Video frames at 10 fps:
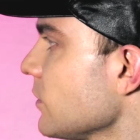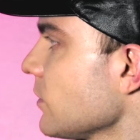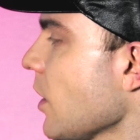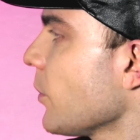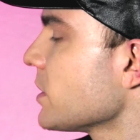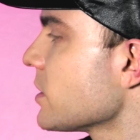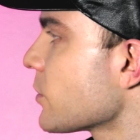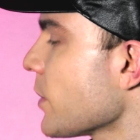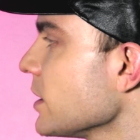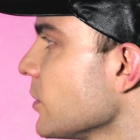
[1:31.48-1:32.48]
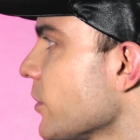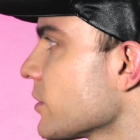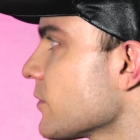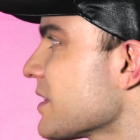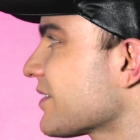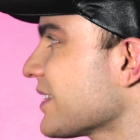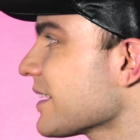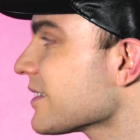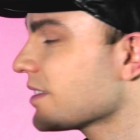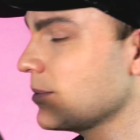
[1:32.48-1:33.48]
So, in the running order of the
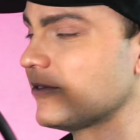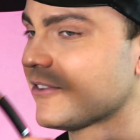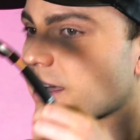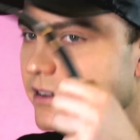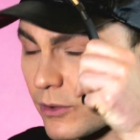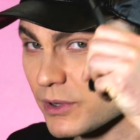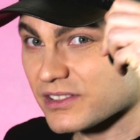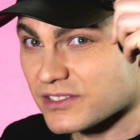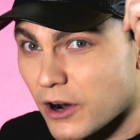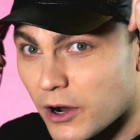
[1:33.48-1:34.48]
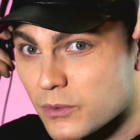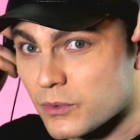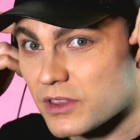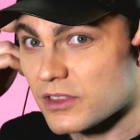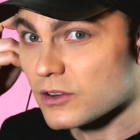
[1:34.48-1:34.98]
second semi-final, we start with